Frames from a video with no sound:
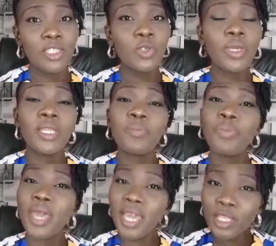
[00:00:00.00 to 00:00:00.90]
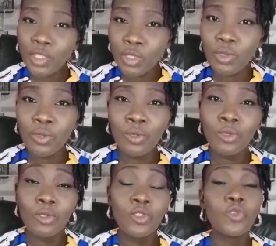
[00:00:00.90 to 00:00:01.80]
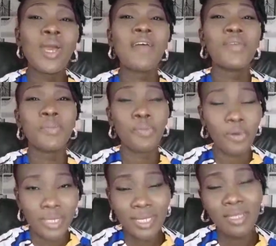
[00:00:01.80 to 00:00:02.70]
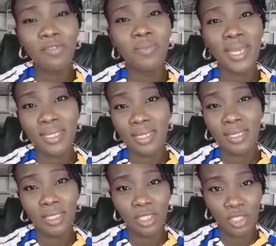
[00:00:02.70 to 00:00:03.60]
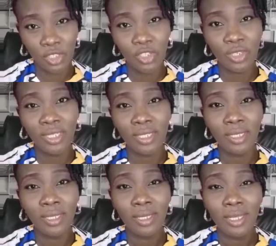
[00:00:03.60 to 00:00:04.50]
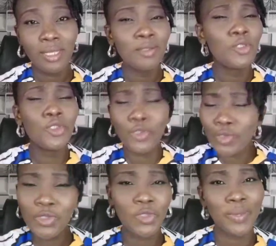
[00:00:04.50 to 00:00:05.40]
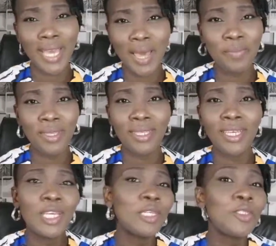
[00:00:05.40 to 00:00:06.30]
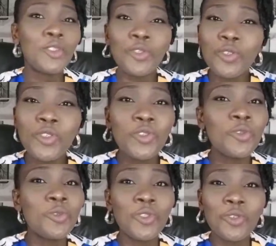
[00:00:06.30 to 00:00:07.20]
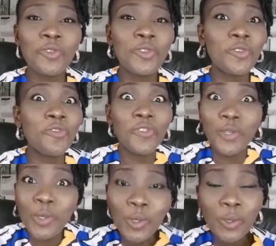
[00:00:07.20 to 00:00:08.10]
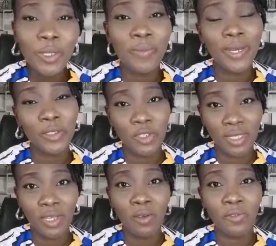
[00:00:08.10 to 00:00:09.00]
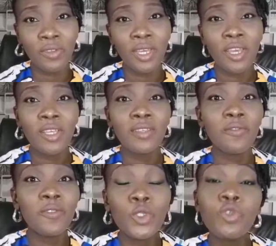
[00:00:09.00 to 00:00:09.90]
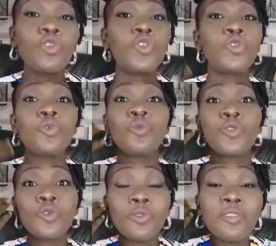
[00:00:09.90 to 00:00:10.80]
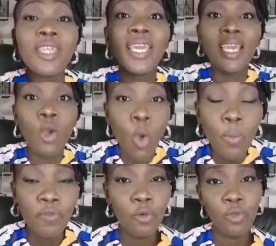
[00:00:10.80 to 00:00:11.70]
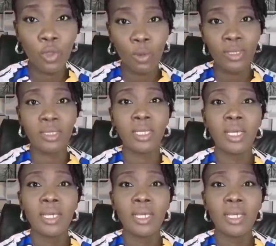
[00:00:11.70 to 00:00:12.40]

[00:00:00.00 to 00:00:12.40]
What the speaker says: So it pays you to have a positive mindset in this journey. Choose to be happy. Choose to feel good about yourself. Choose to think hopeful thoughts.